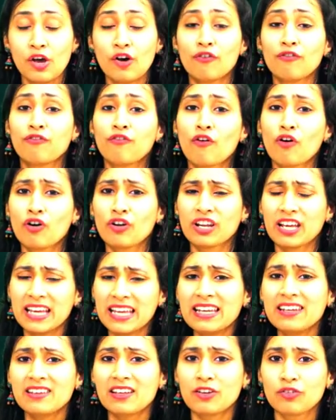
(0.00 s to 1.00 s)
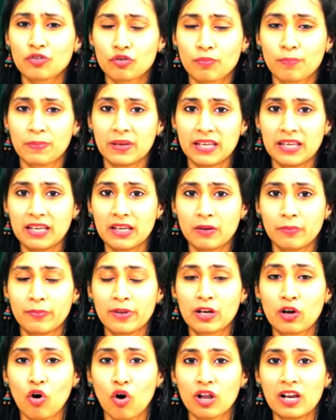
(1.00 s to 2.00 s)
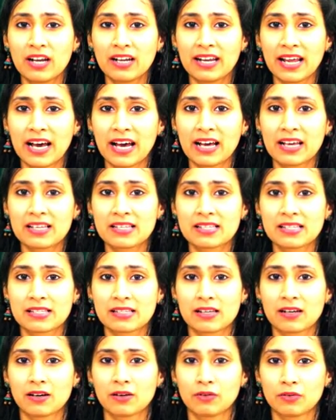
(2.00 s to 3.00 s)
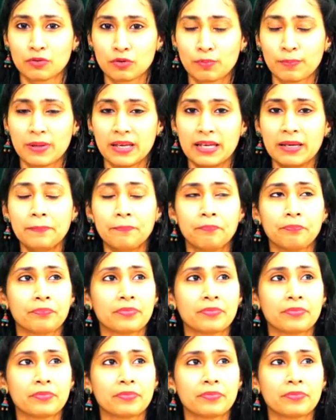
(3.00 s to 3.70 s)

For Indian rupee, we call it as rupee.